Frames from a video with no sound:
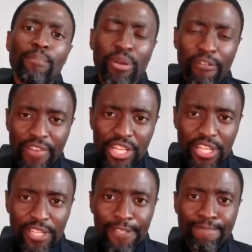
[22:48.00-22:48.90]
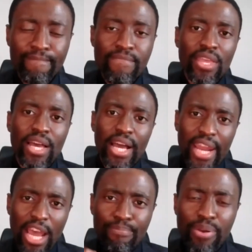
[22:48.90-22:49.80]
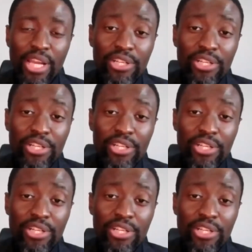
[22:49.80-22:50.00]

provision. And I pray